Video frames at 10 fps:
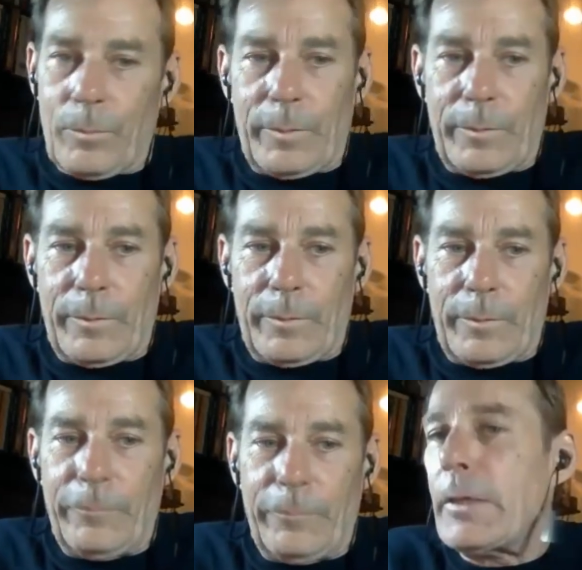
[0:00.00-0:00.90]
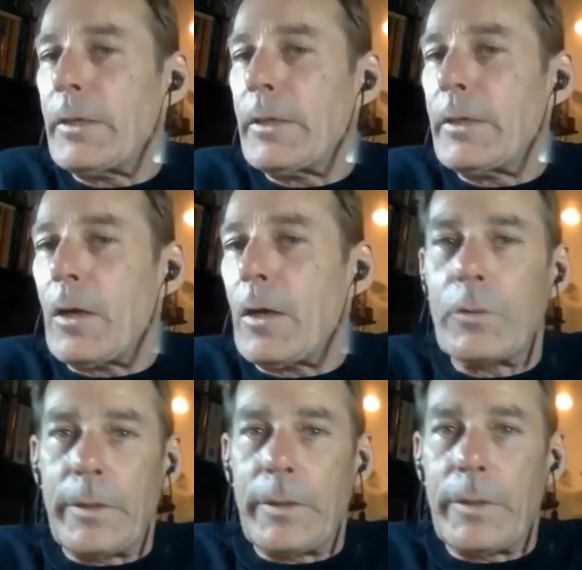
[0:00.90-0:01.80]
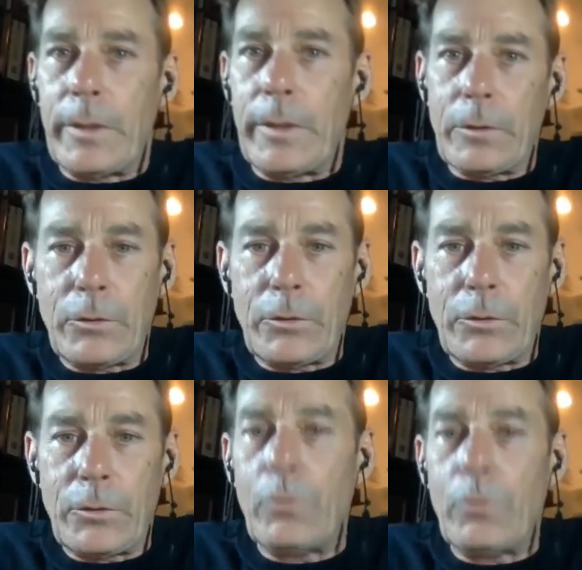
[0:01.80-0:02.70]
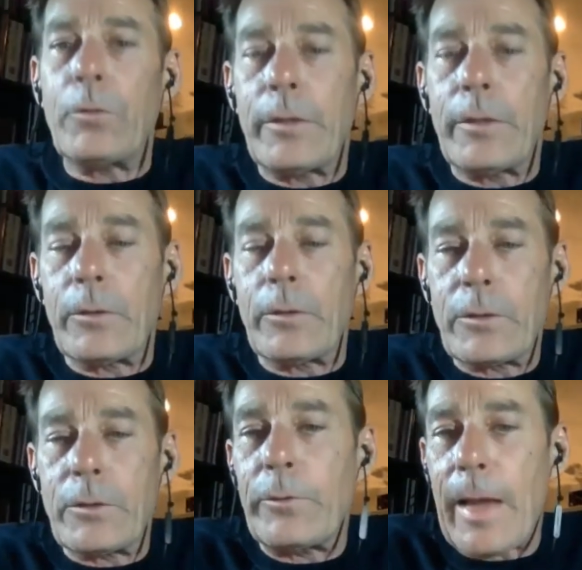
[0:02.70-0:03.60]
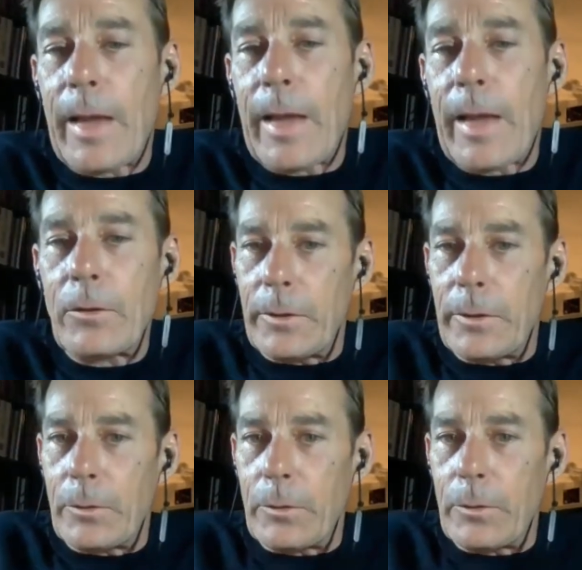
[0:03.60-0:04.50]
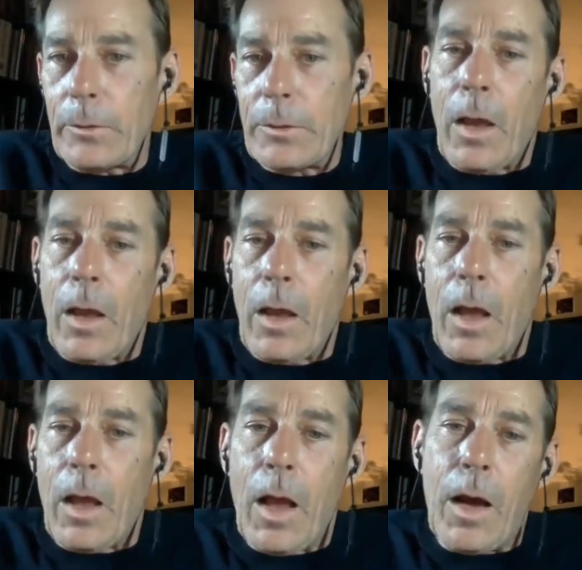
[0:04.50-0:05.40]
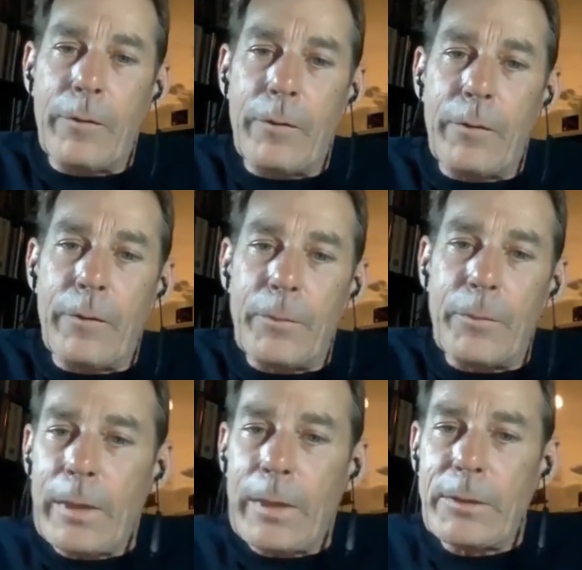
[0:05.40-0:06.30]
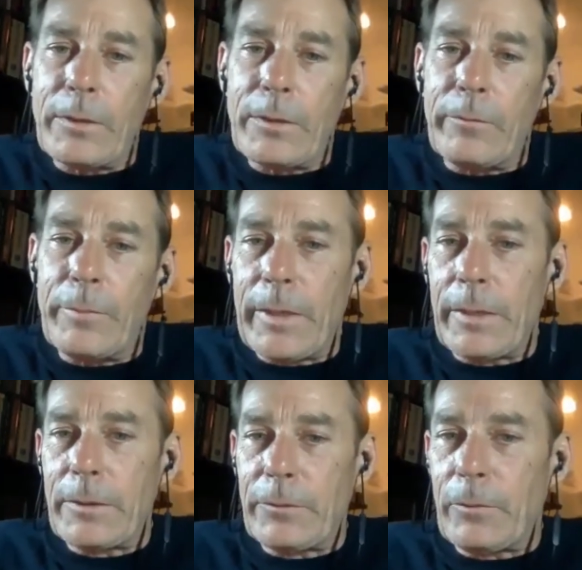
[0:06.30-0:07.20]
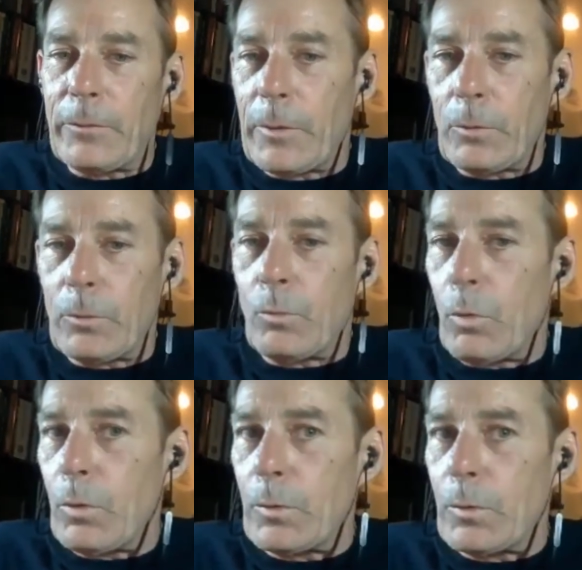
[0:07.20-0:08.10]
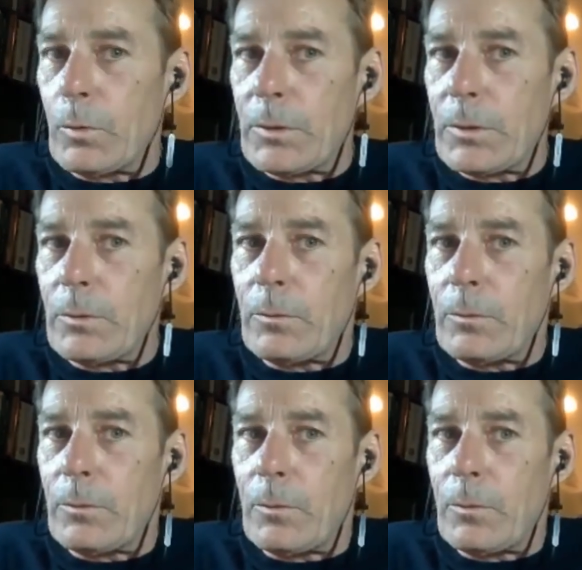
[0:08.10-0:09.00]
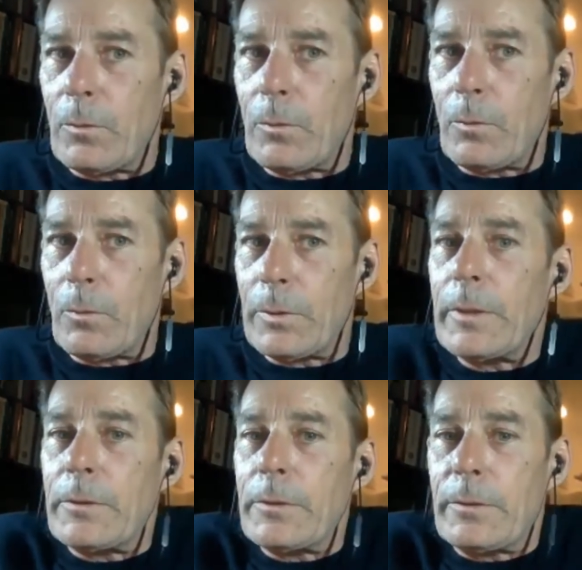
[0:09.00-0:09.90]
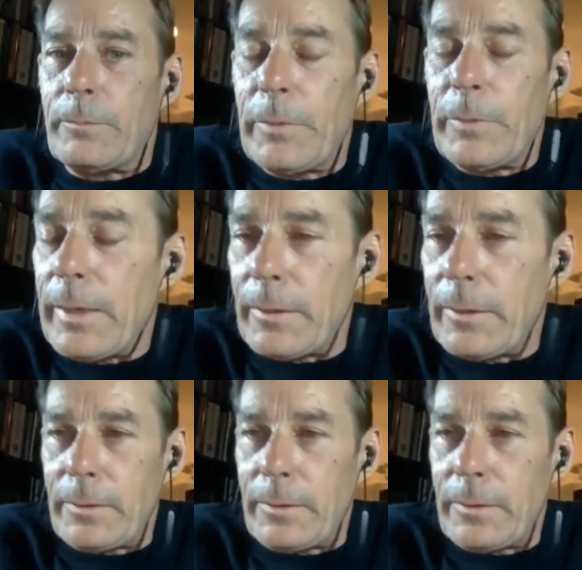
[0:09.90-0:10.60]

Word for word: 50, 100 years, 200 years, 2,000 years of the presence of beings from other worlds on this planet.